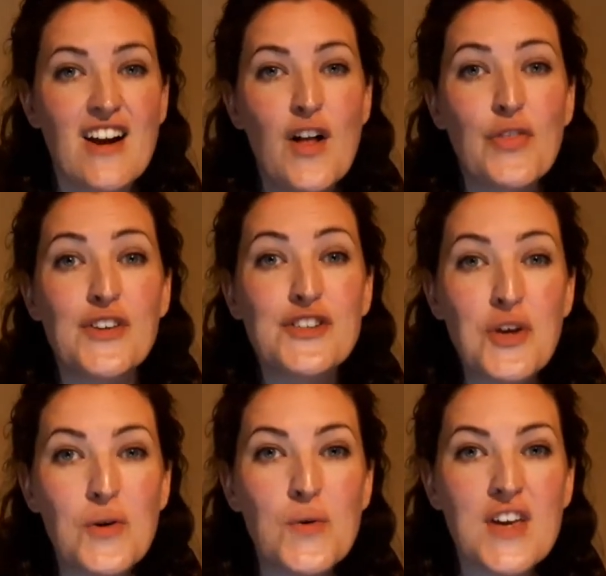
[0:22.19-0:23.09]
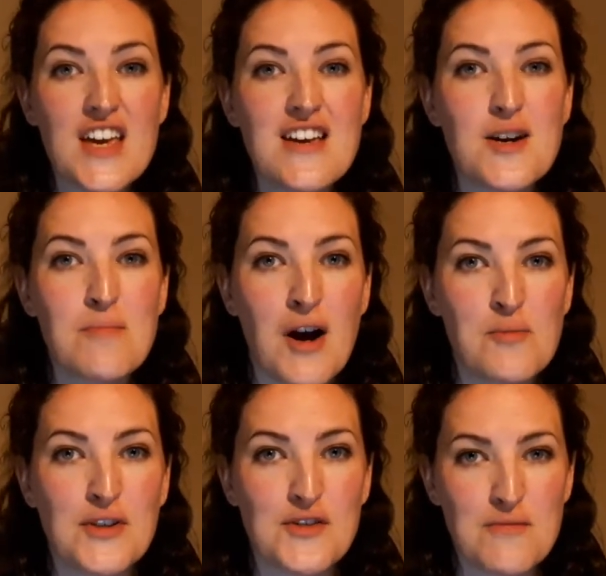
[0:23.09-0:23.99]
the two key
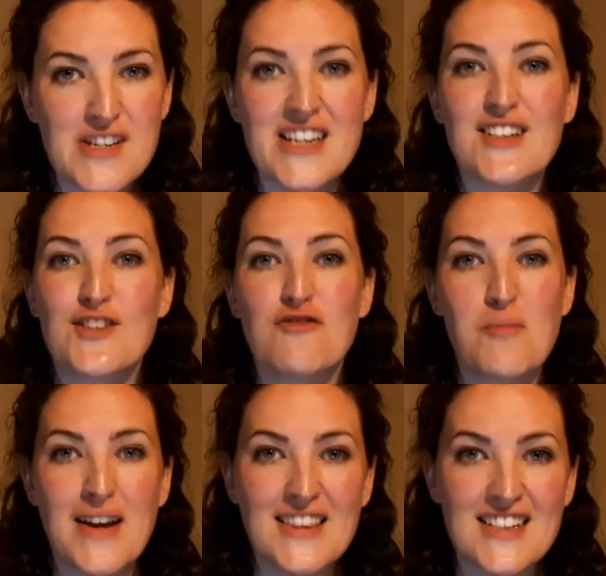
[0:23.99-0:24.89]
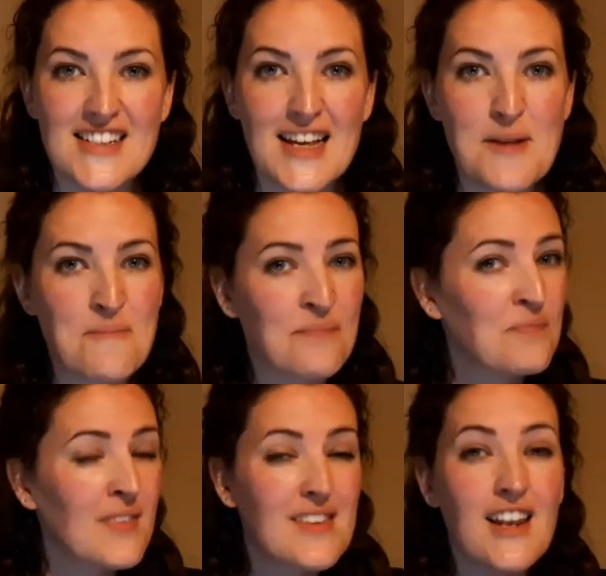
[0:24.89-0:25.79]
commandments from Jesus remain the same:
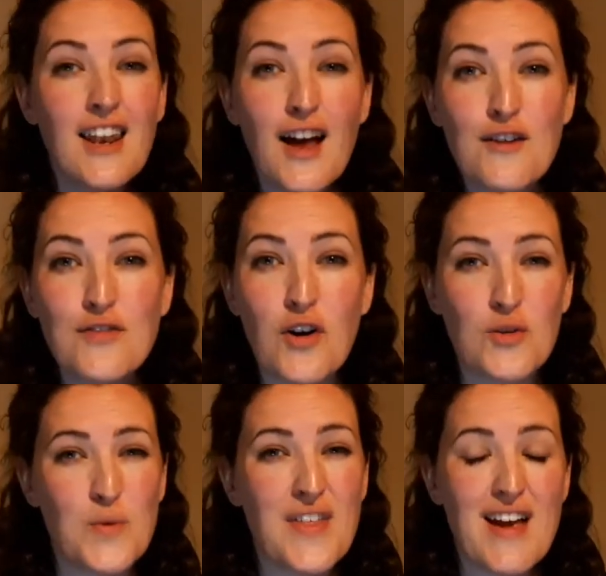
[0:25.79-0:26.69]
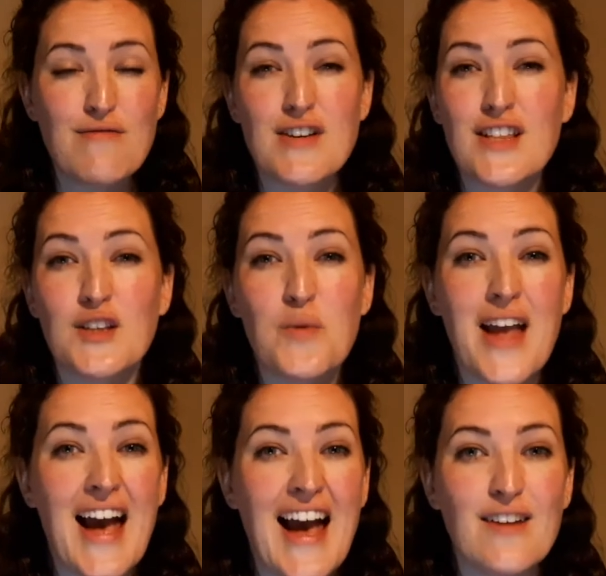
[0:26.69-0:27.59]
to love God with everything that we
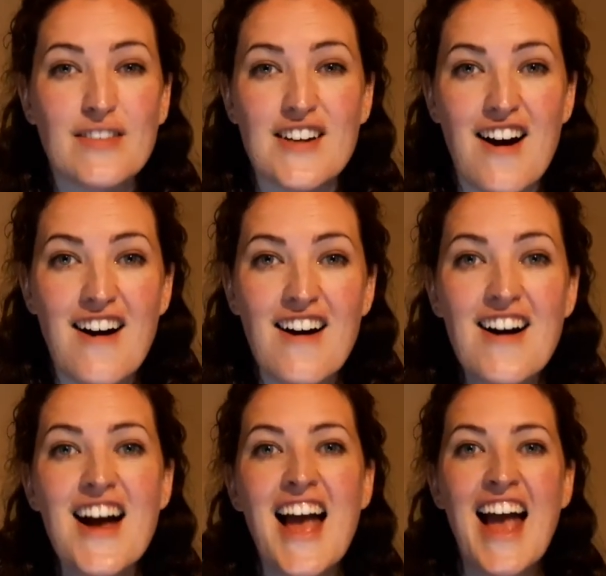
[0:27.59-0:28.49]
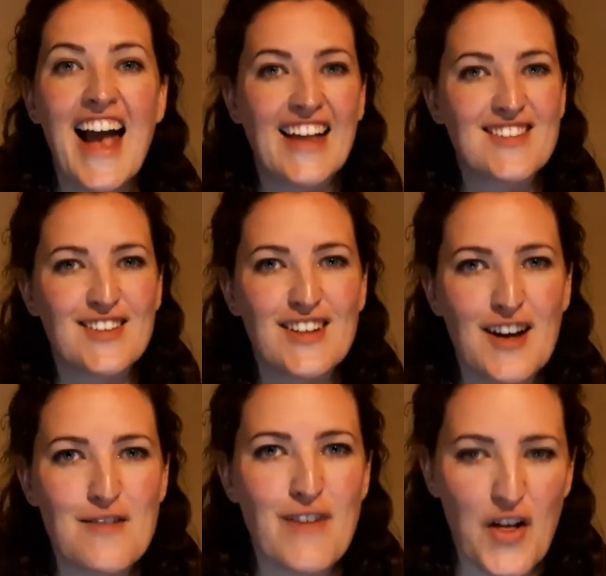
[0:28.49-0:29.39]
have and are, and to
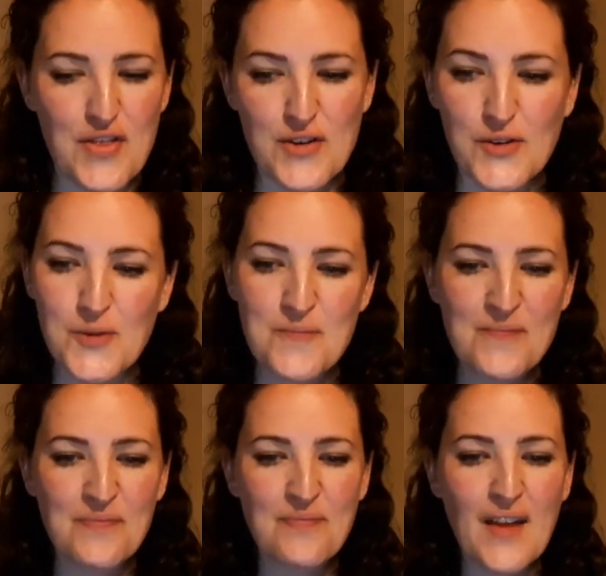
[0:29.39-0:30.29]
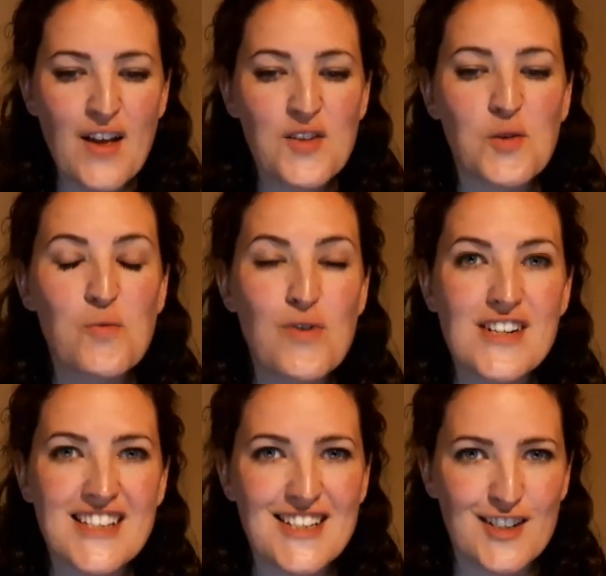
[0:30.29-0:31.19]
love others. So what does
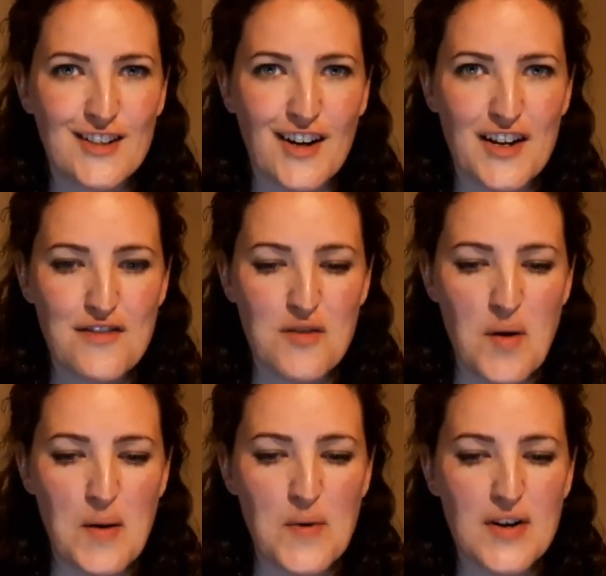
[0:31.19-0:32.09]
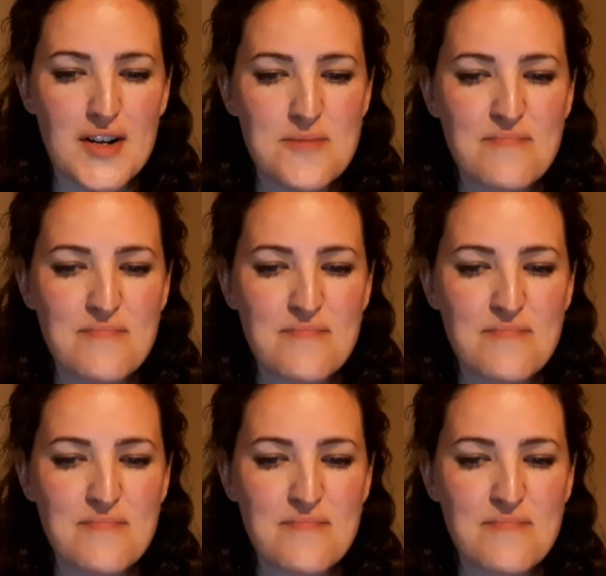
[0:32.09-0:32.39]
this look like through our work?